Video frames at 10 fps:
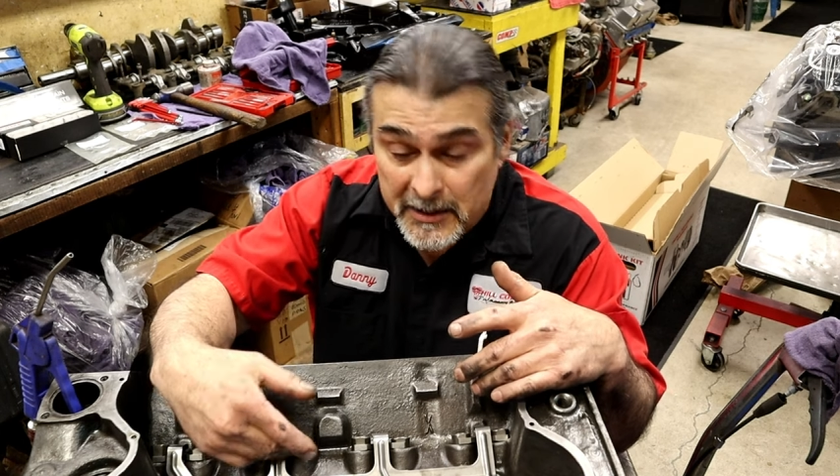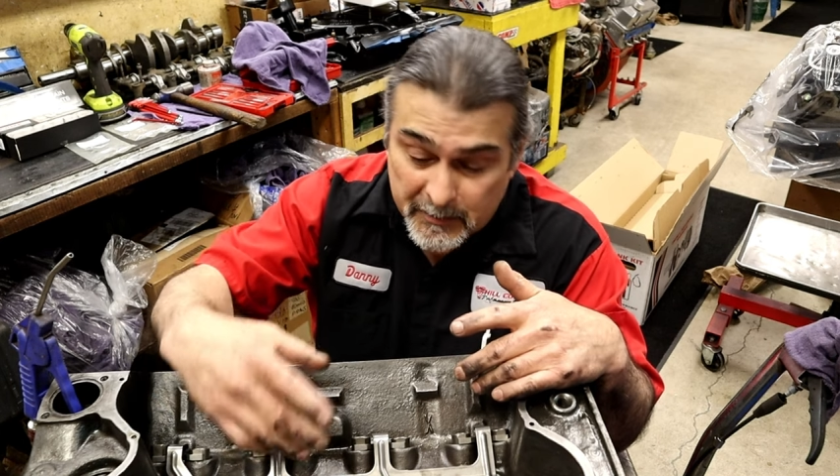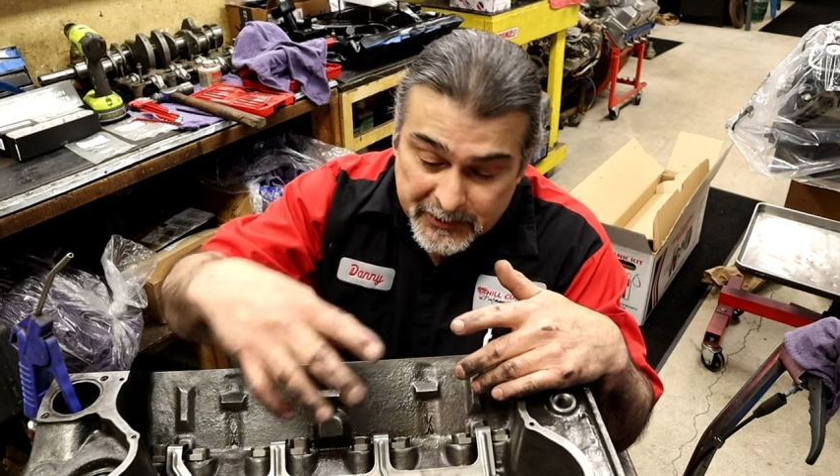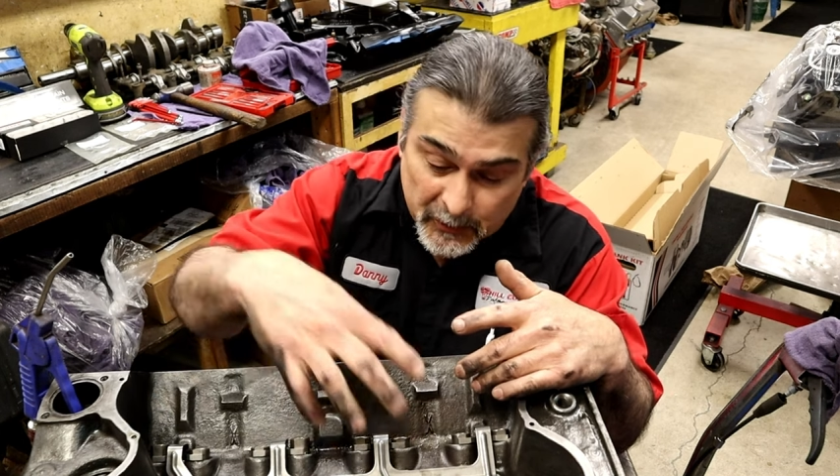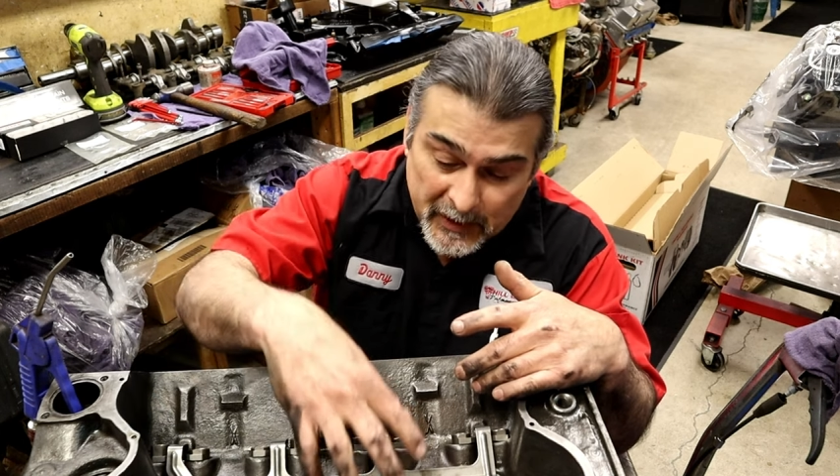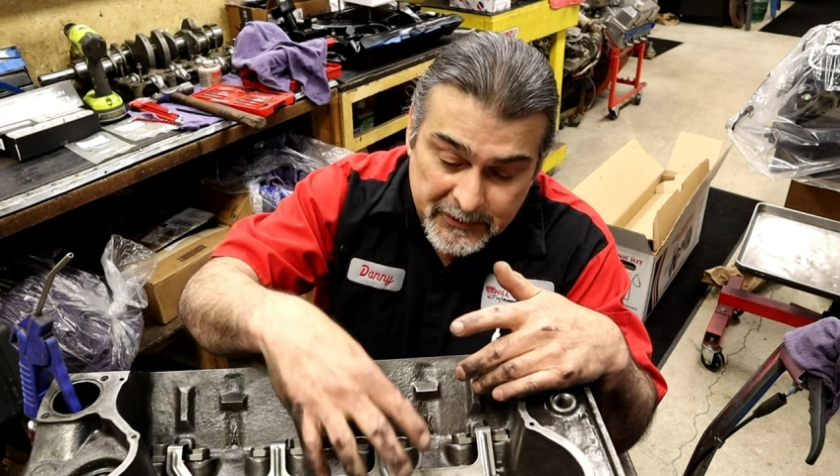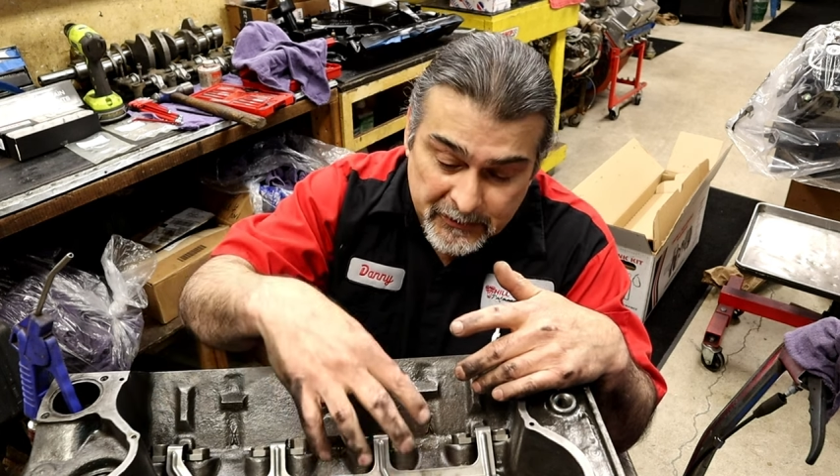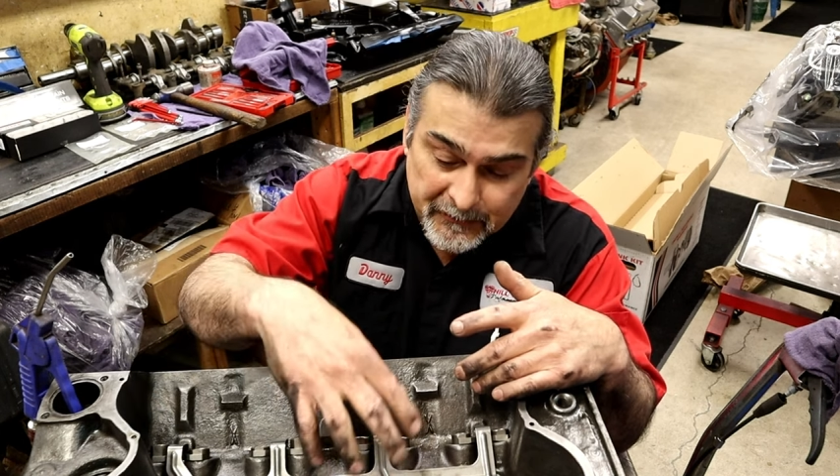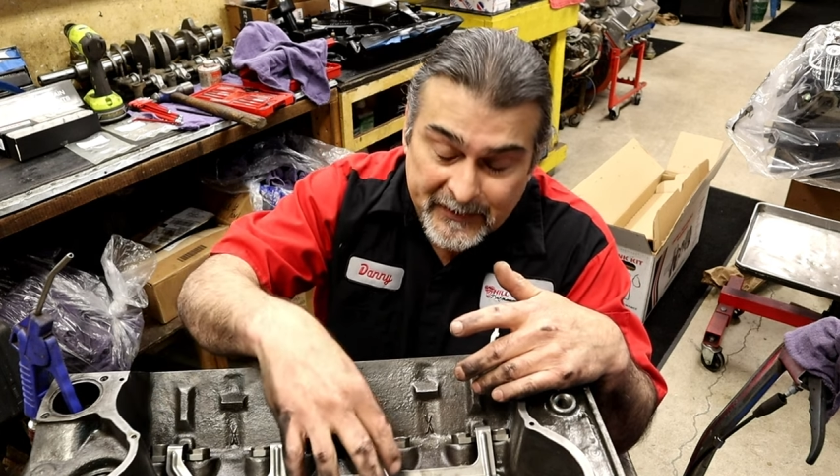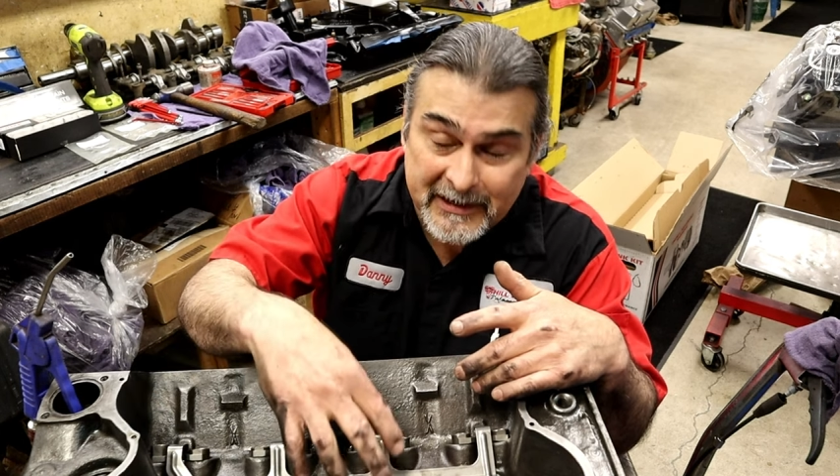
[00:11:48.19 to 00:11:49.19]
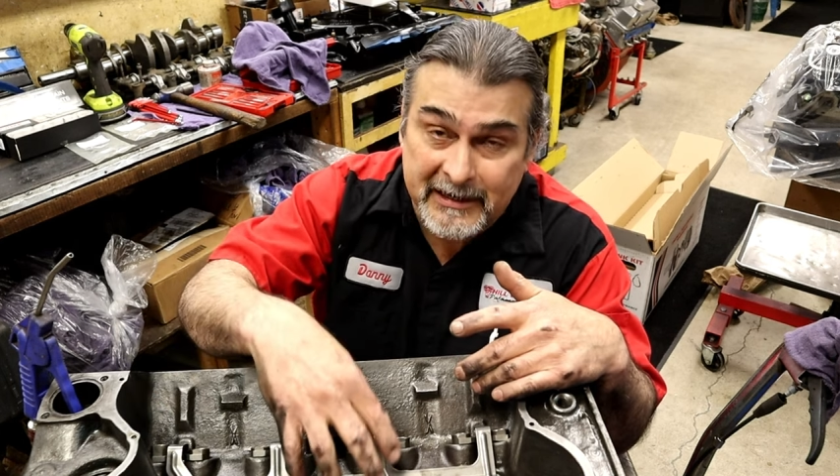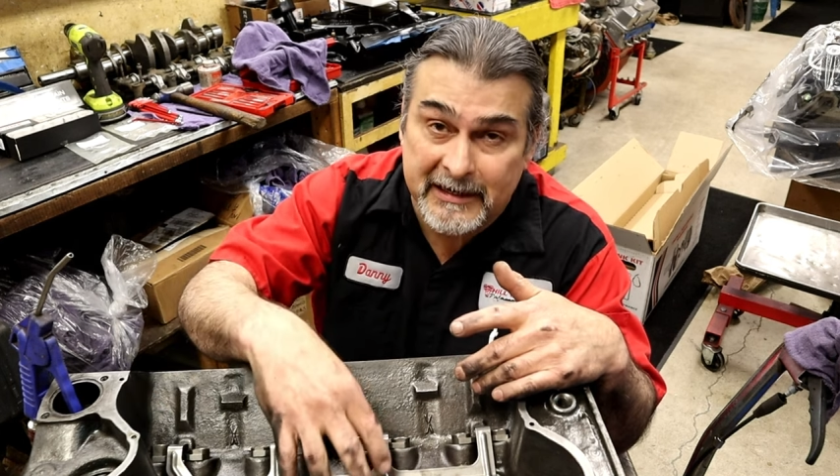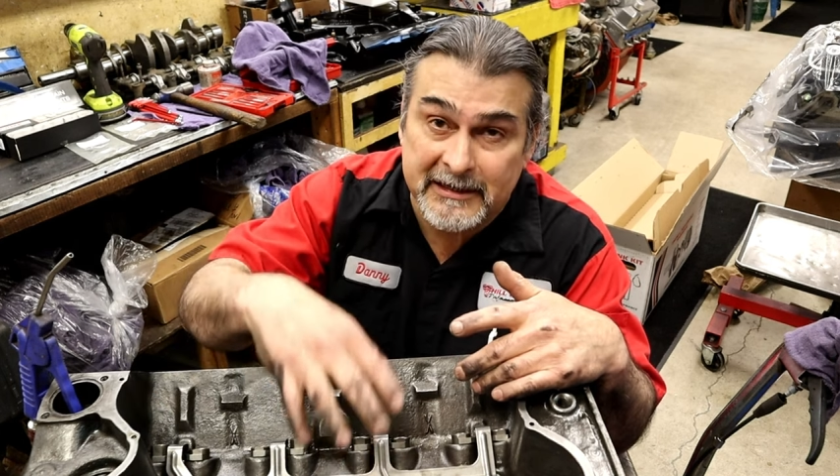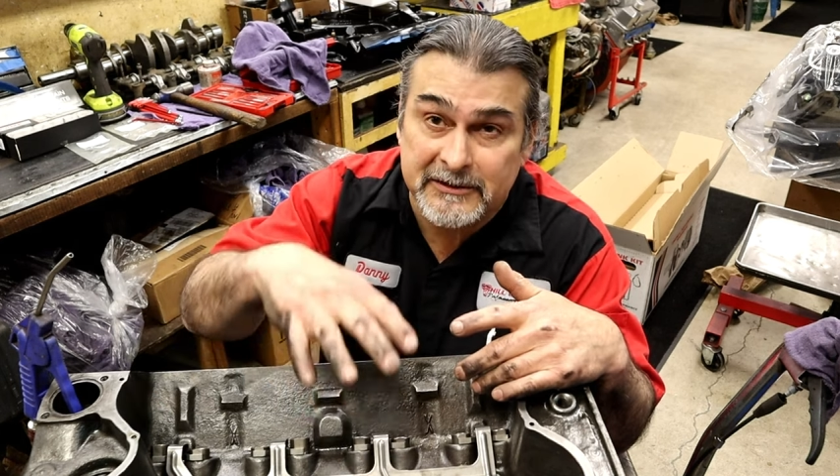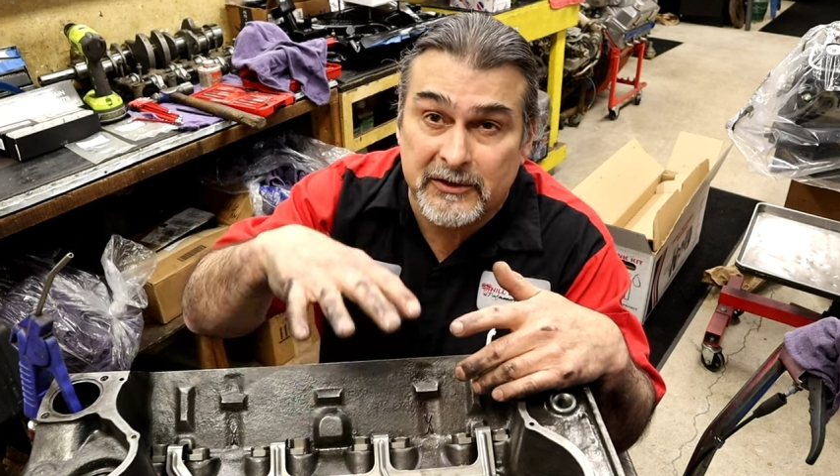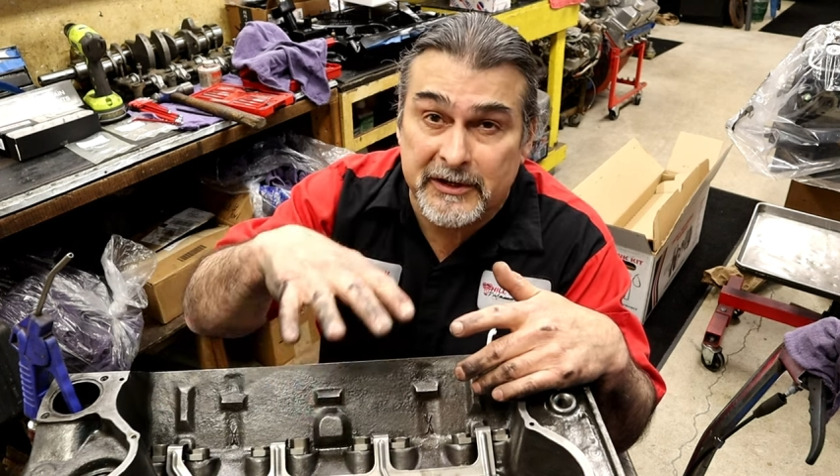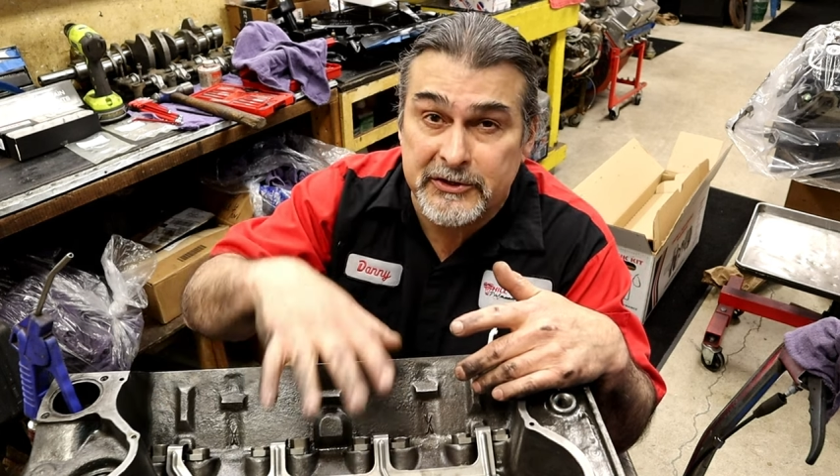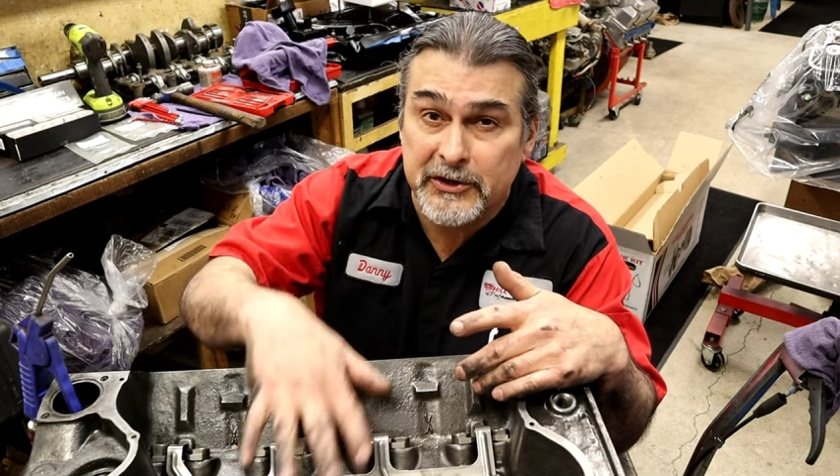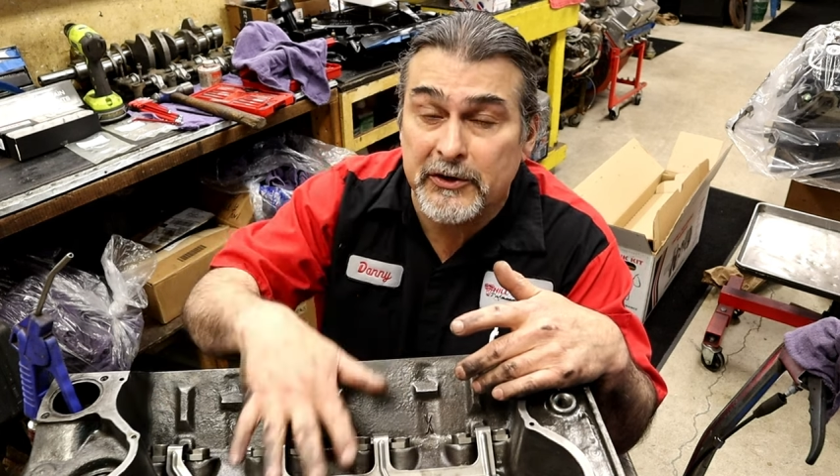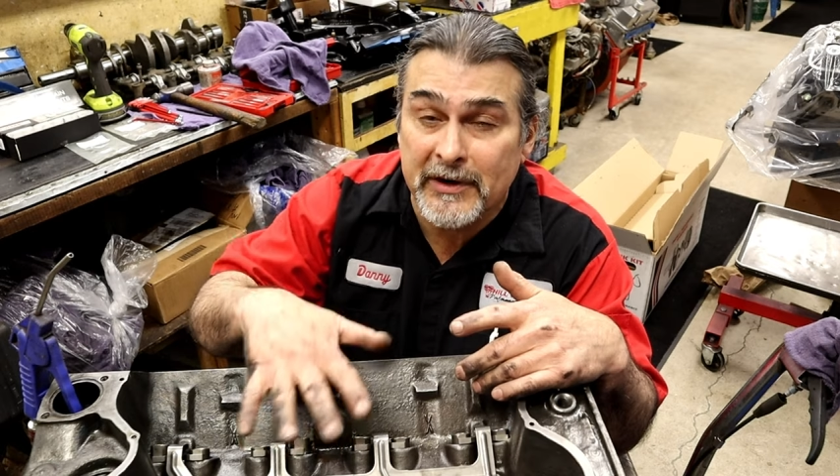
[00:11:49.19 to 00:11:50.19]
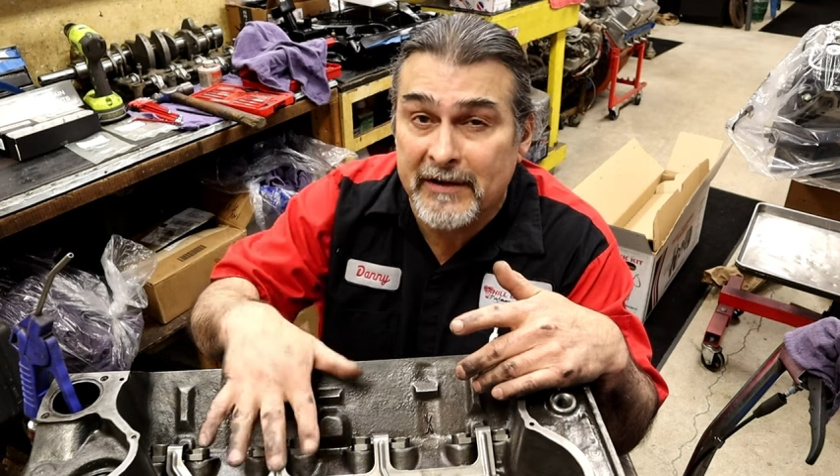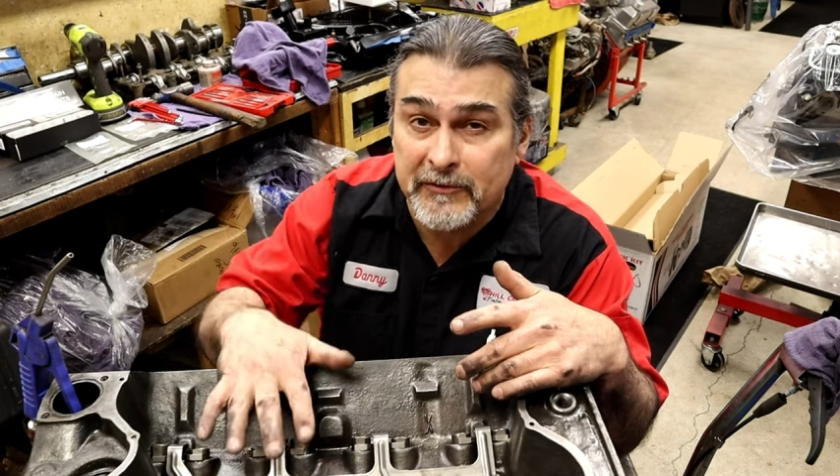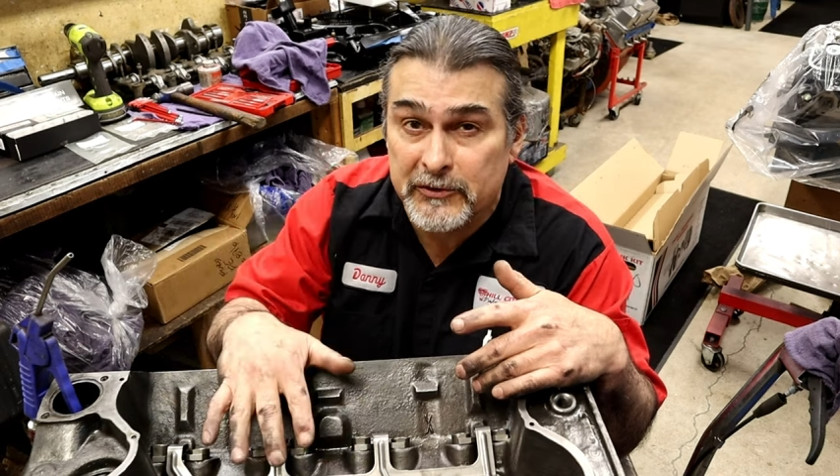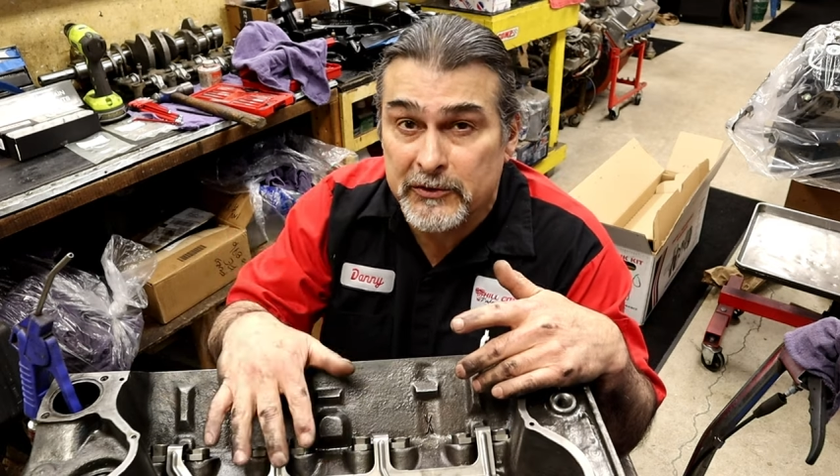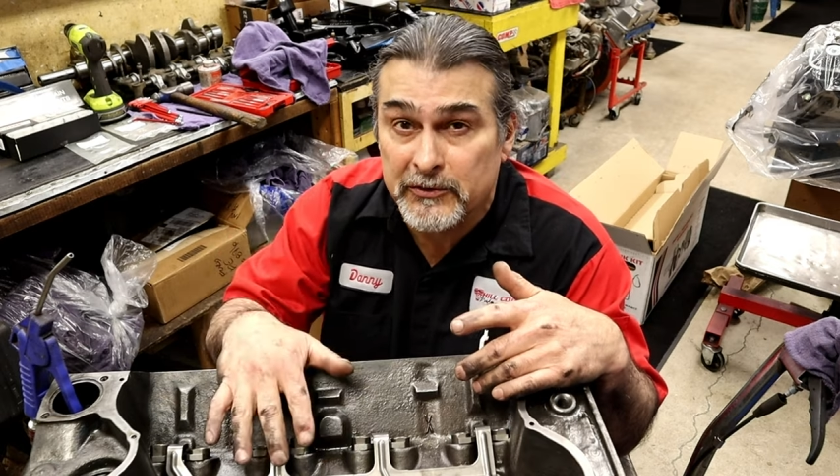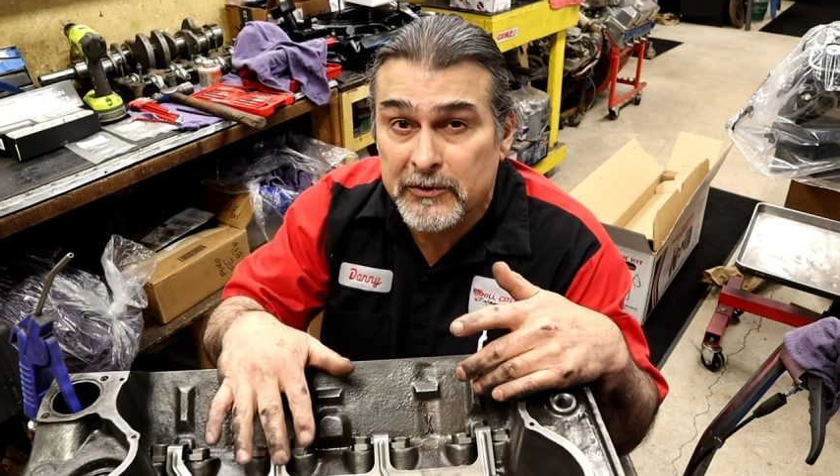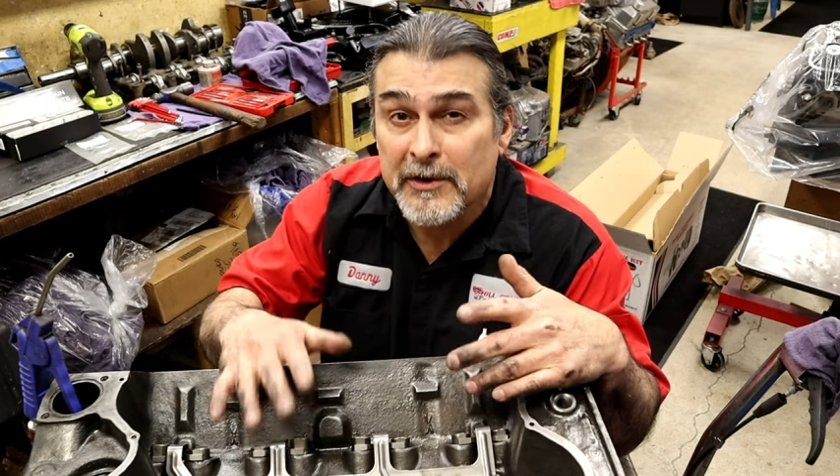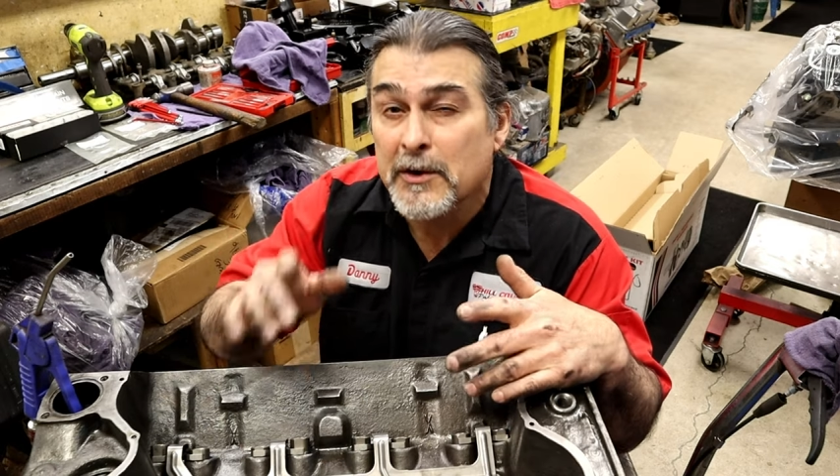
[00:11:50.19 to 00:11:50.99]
But the retrofit kit is so that you don't have to do